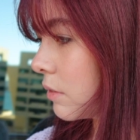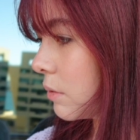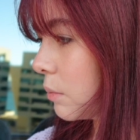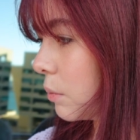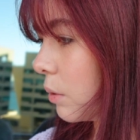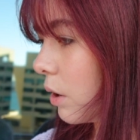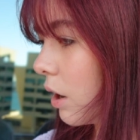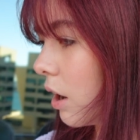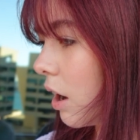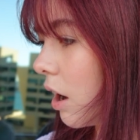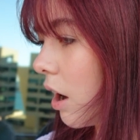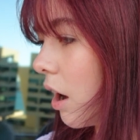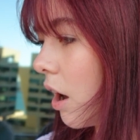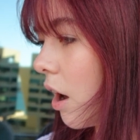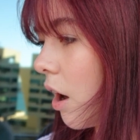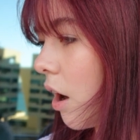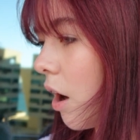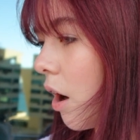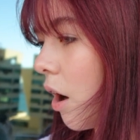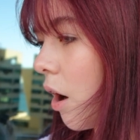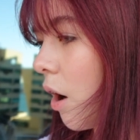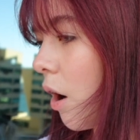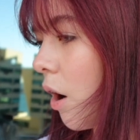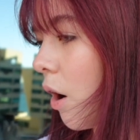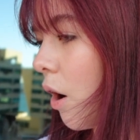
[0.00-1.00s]

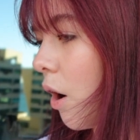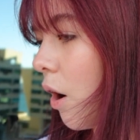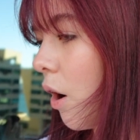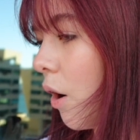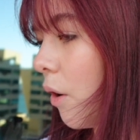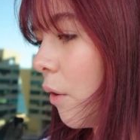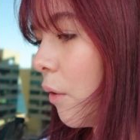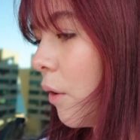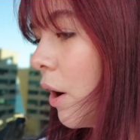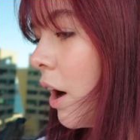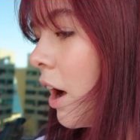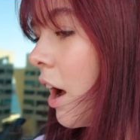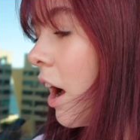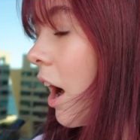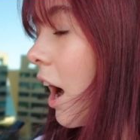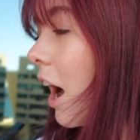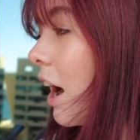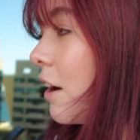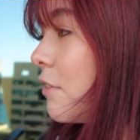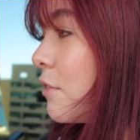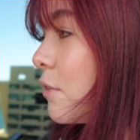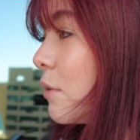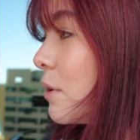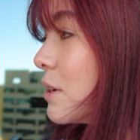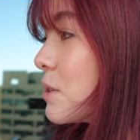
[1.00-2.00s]
Whoa!
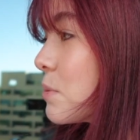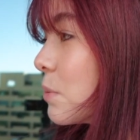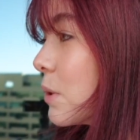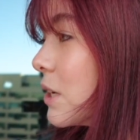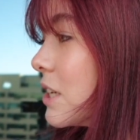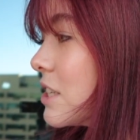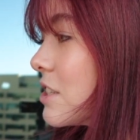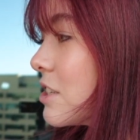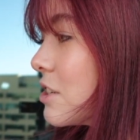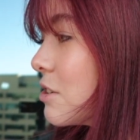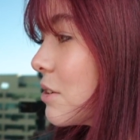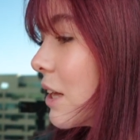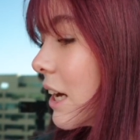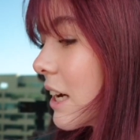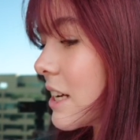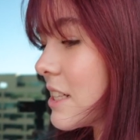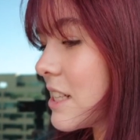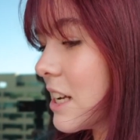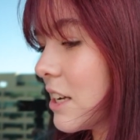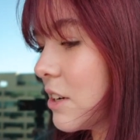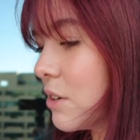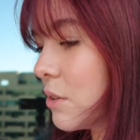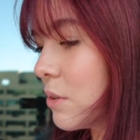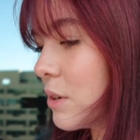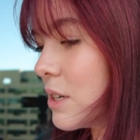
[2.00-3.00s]
I've always wanted to do that because
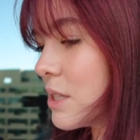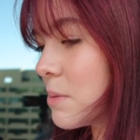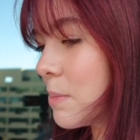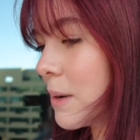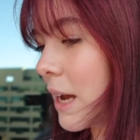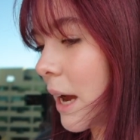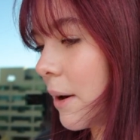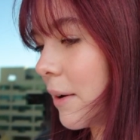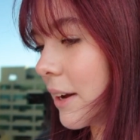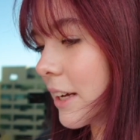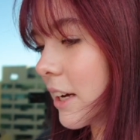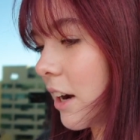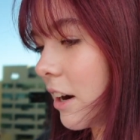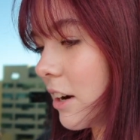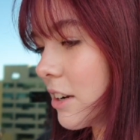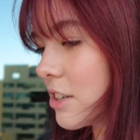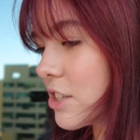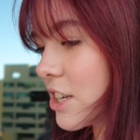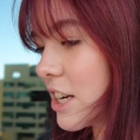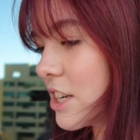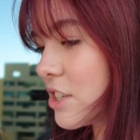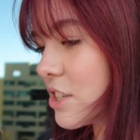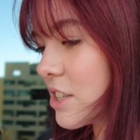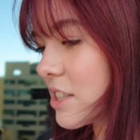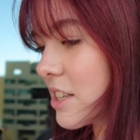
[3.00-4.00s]
it annoys me how I can't
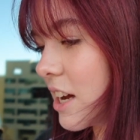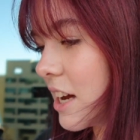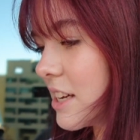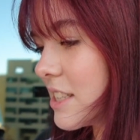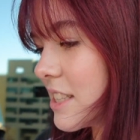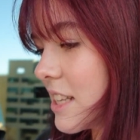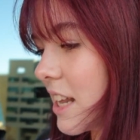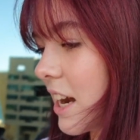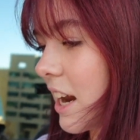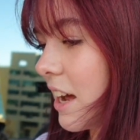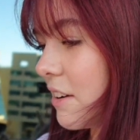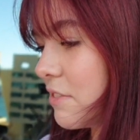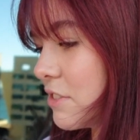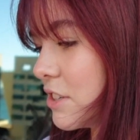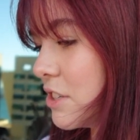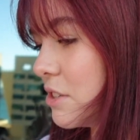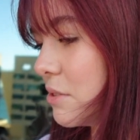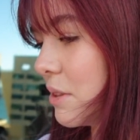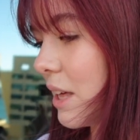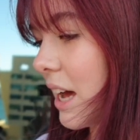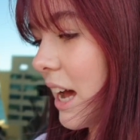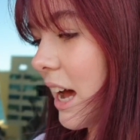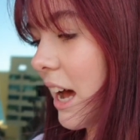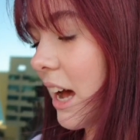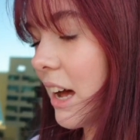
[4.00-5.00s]
change the size and then I have to do
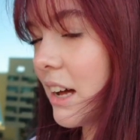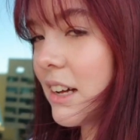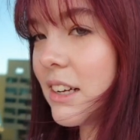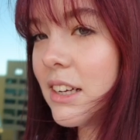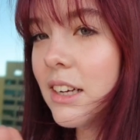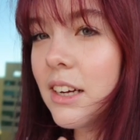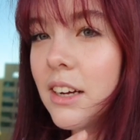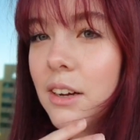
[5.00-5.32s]
that.